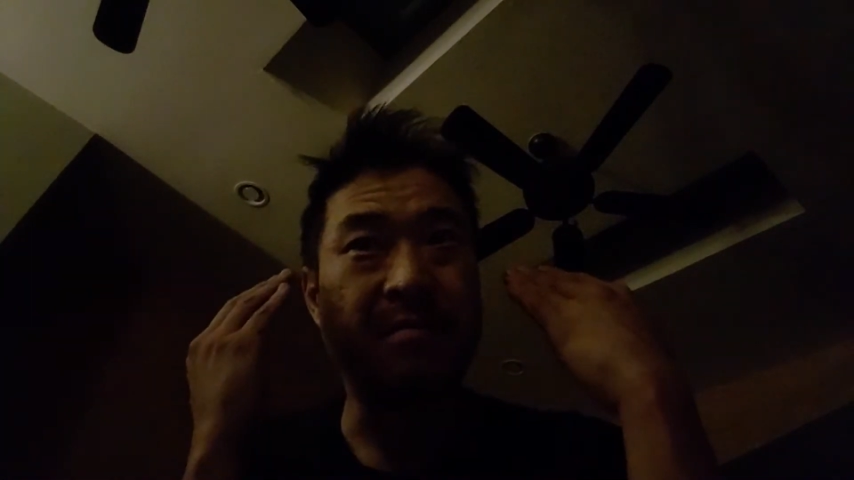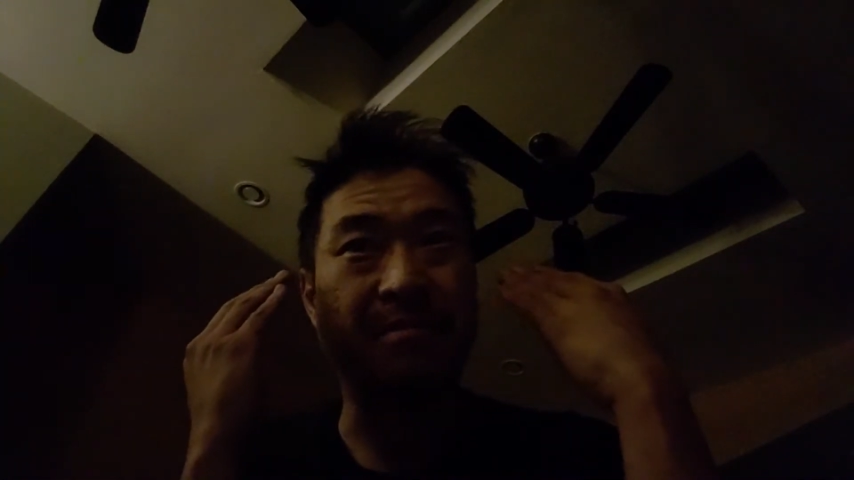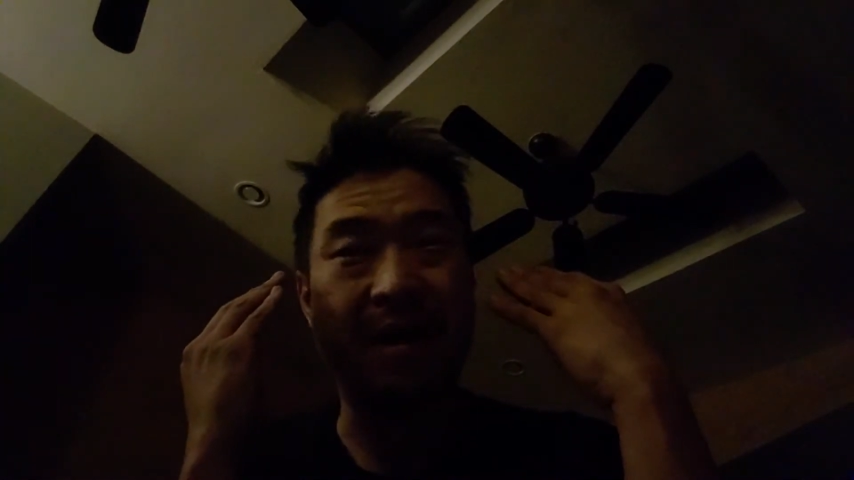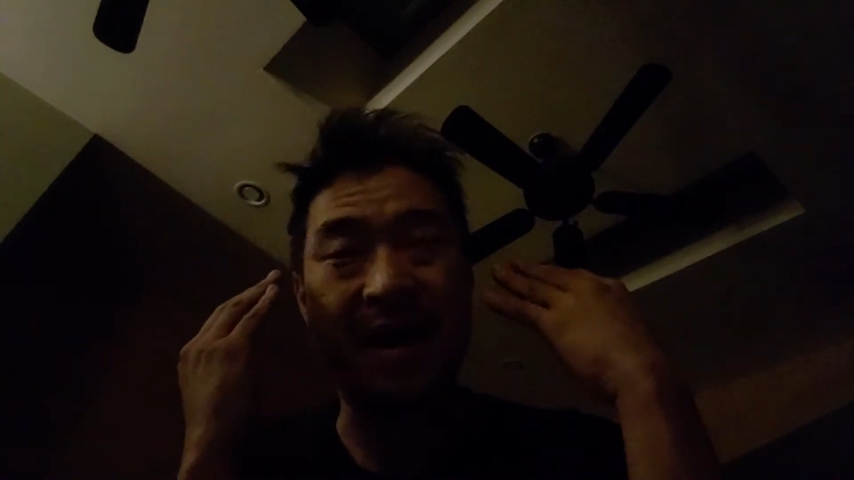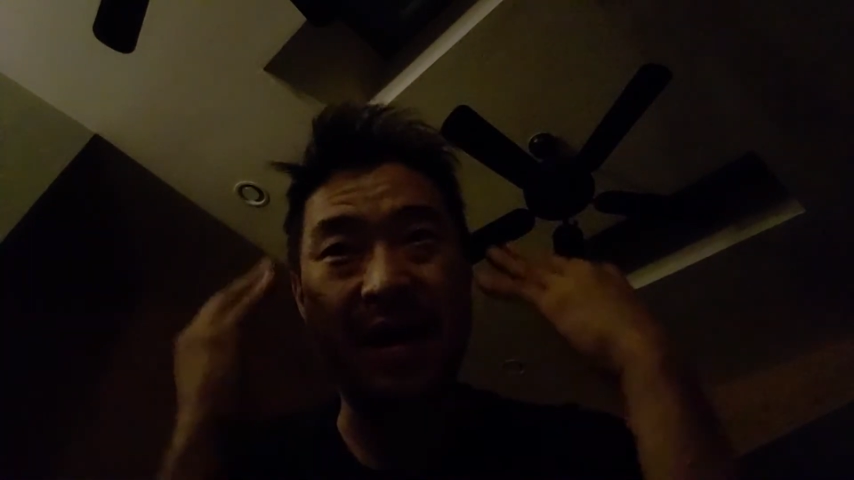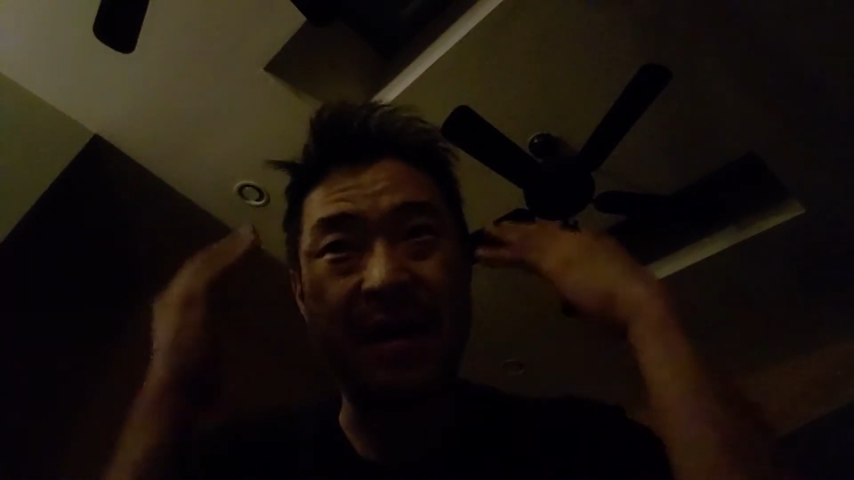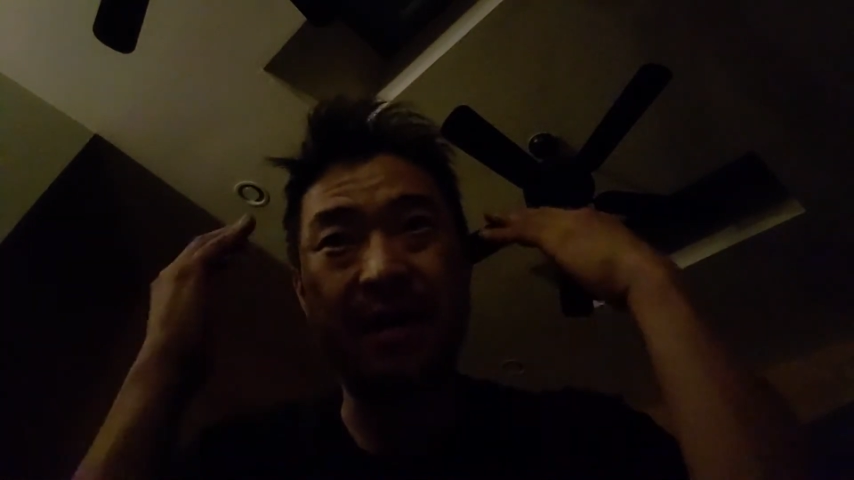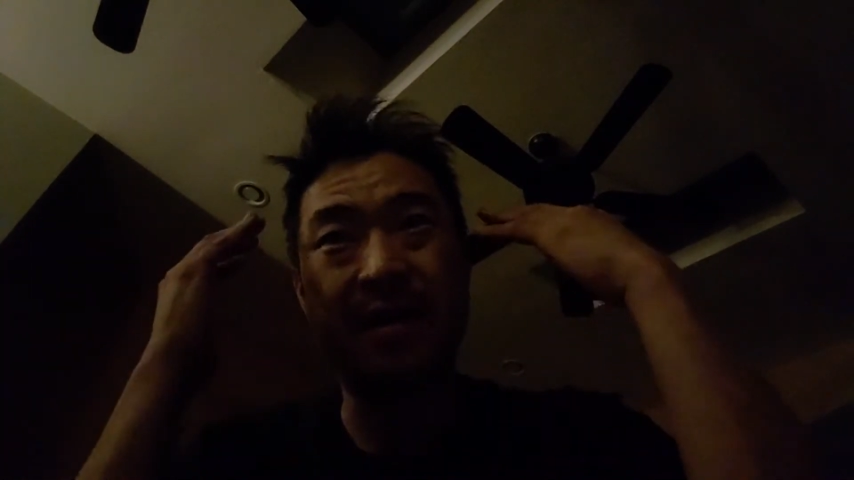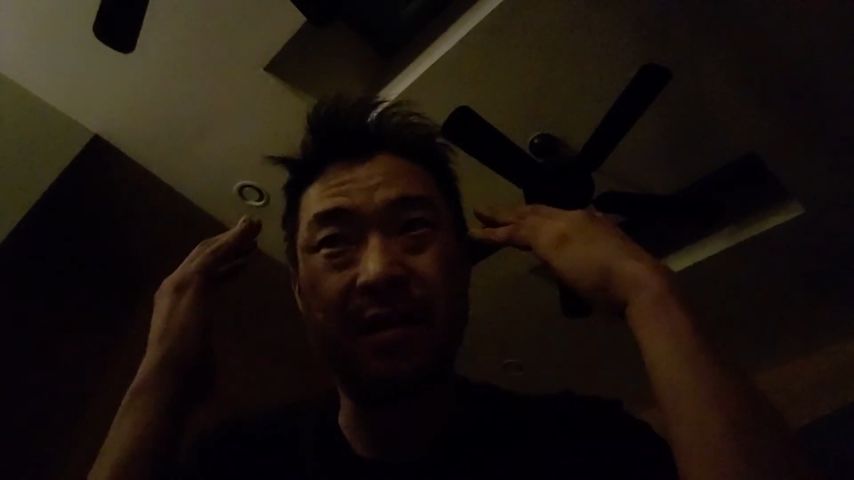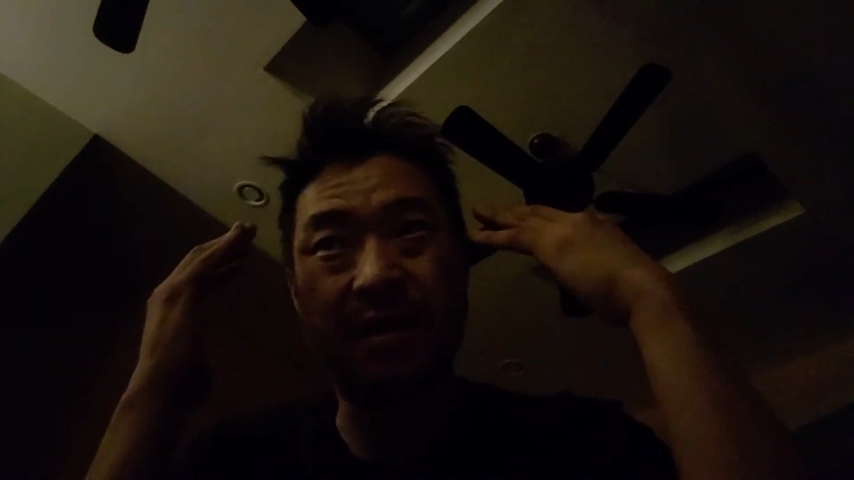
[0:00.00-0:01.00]
by
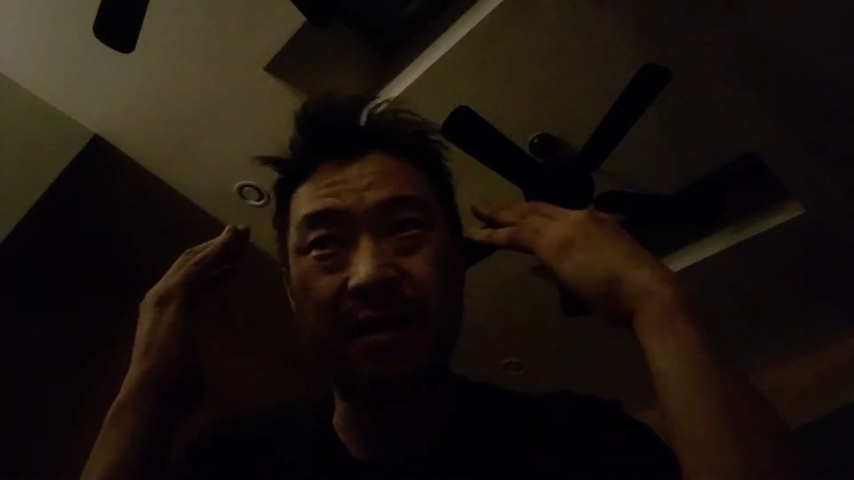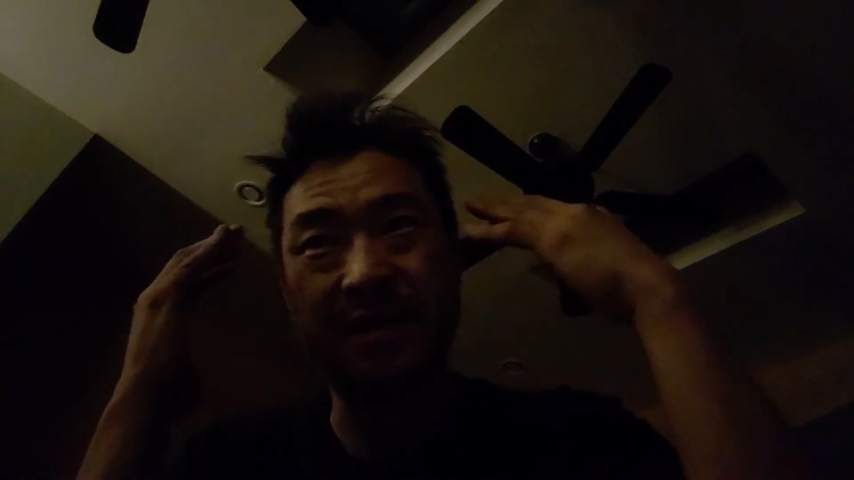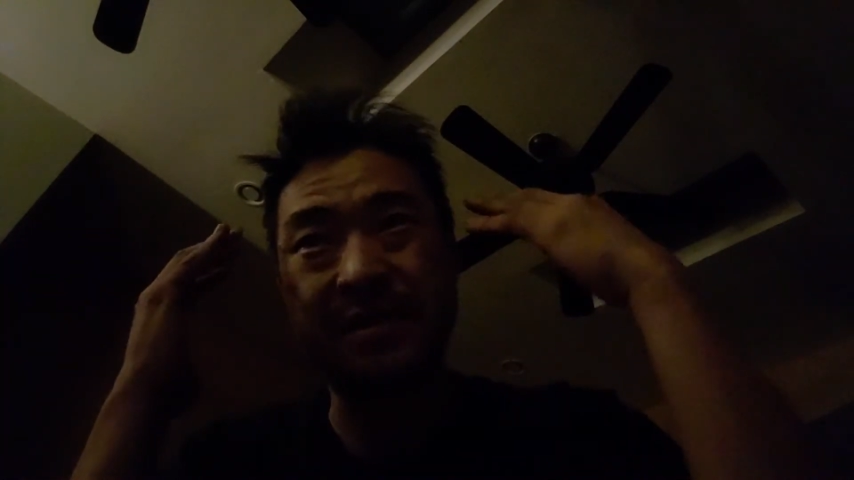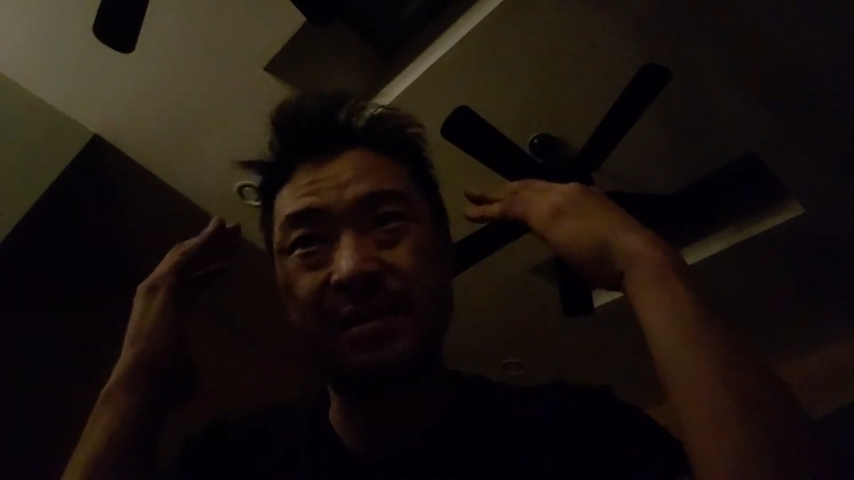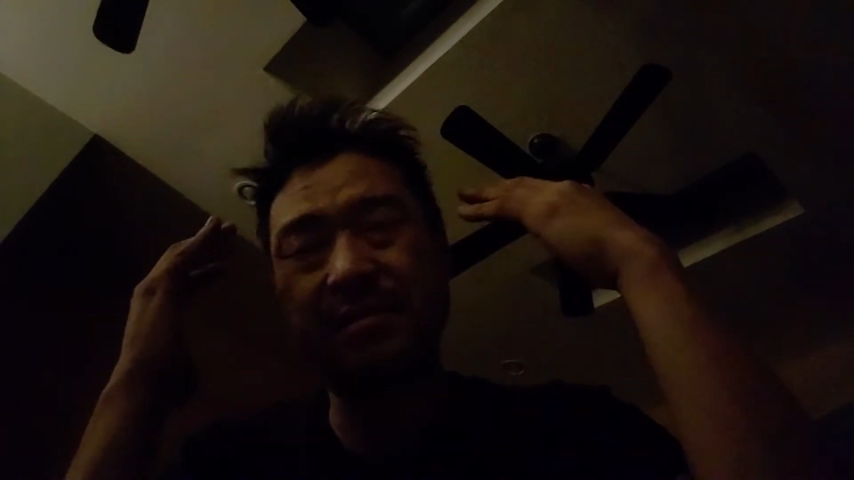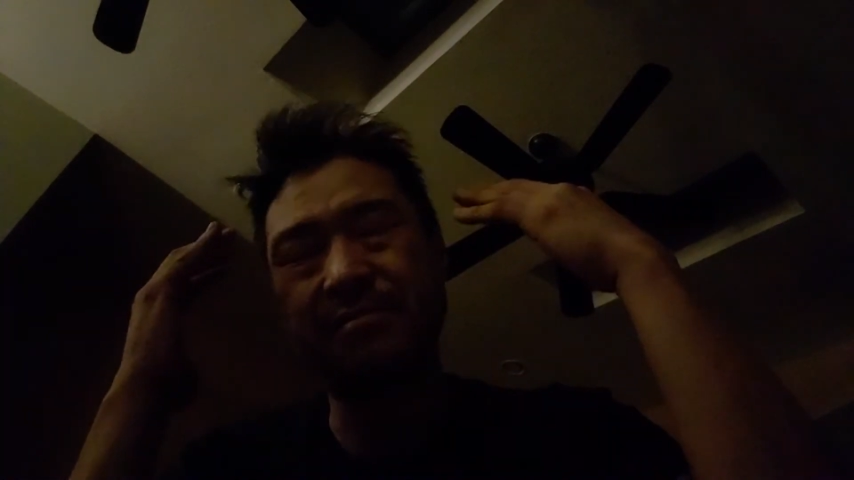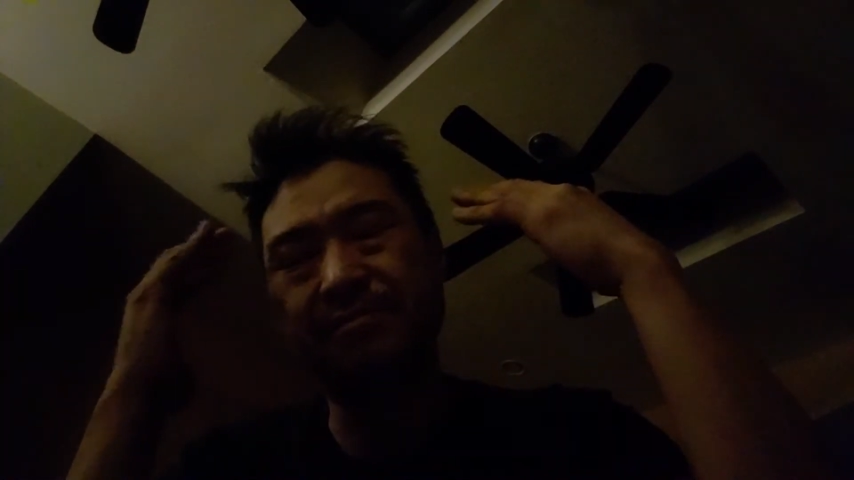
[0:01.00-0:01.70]
this